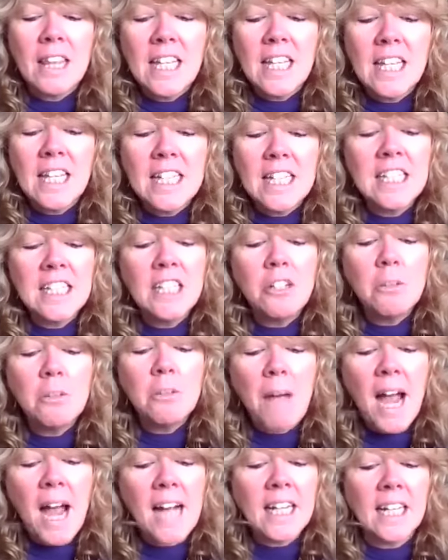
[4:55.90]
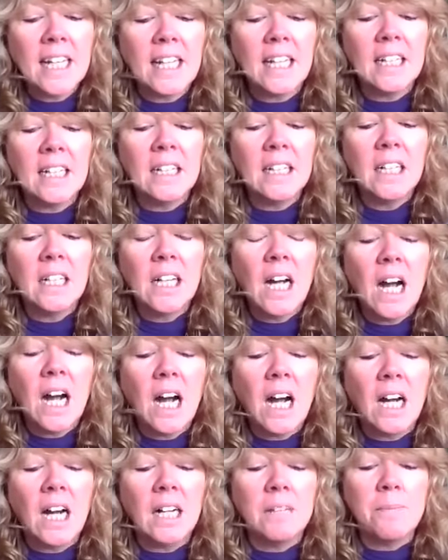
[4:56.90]
The continued backing
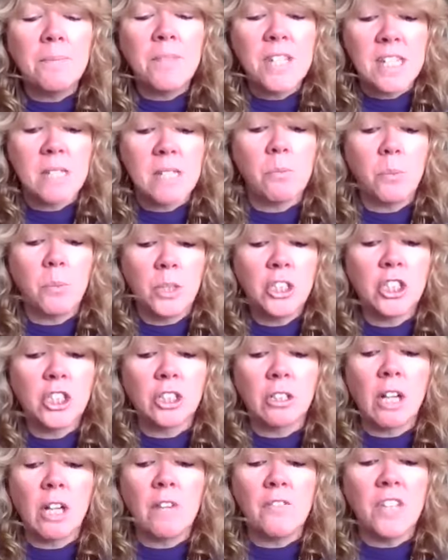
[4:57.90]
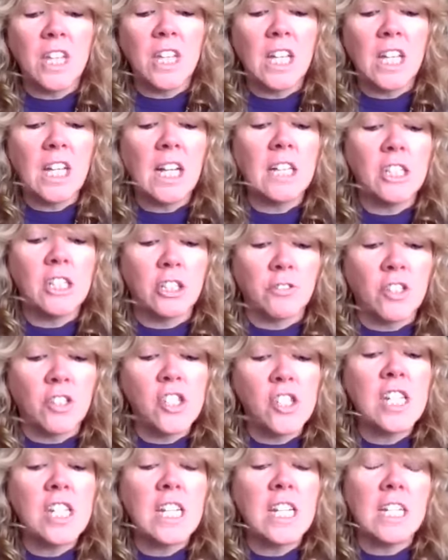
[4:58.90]
this winter of the
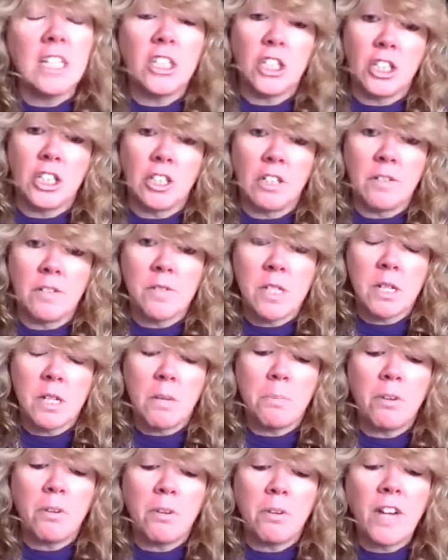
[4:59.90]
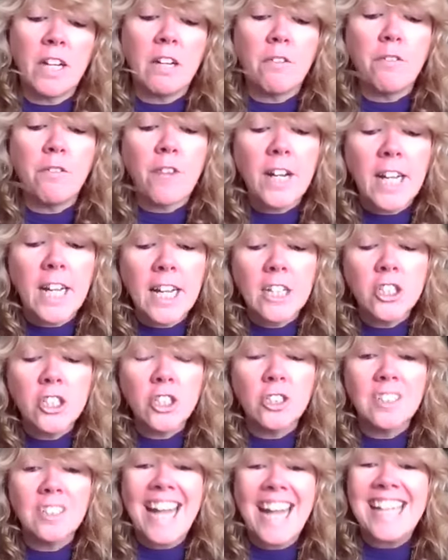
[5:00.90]
diversity initiatives provided
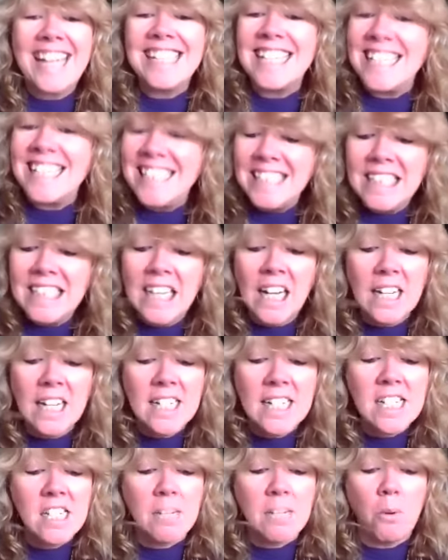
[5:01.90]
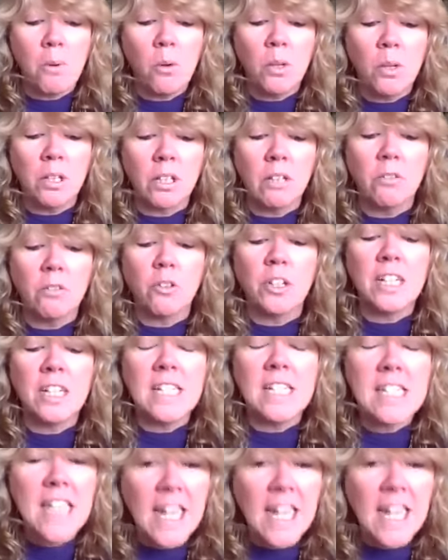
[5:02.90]
financial and in-kind support for an